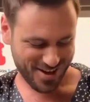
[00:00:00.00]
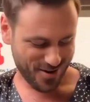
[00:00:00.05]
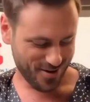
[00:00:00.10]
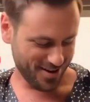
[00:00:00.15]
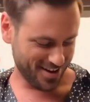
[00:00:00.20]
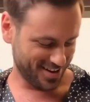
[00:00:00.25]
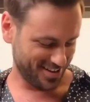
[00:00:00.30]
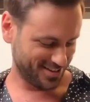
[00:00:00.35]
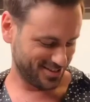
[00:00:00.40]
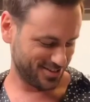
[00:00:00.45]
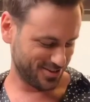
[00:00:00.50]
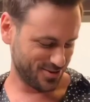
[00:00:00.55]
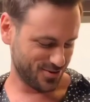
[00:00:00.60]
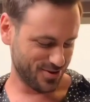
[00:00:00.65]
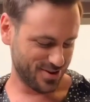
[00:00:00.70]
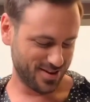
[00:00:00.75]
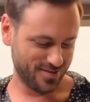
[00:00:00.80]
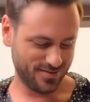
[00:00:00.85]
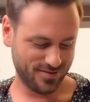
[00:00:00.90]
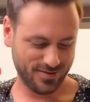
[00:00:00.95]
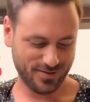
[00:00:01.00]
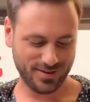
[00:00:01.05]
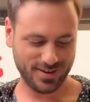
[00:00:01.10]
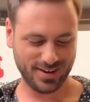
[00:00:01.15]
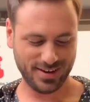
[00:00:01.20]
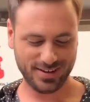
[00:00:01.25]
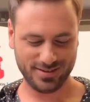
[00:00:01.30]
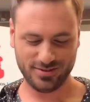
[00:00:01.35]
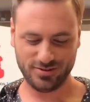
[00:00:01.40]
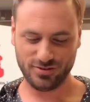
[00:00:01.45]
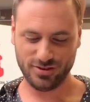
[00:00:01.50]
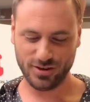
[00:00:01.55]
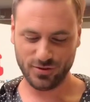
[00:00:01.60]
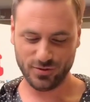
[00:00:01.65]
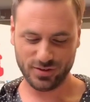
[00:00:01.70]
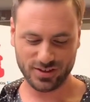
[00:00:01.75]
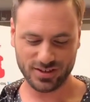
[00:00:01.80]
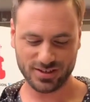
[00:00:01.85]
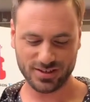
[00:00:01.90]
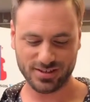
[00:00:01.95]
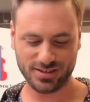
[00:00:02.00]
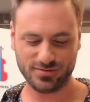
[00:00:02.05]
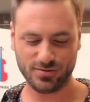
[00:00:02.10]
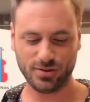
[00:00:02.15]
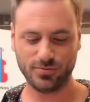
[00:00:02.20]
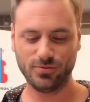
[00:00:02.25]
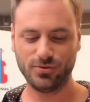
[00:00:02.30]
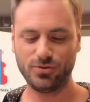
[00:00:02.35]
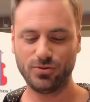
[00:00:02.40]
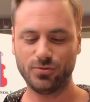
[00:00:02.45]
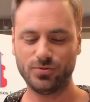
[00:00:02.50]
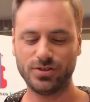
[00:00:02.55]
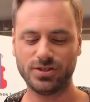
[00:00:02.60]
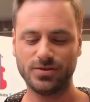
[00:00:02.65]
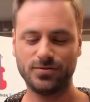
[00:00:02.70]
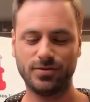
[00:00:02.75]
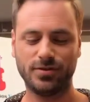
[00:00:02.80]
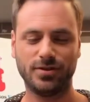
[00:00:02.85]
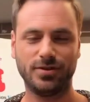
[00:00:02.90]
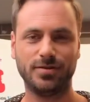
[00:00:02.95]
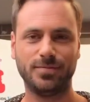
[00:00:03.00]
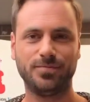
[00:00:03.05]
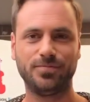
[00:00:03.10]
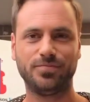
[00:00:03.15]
Okay, so if you had three wishes, what would you wish for?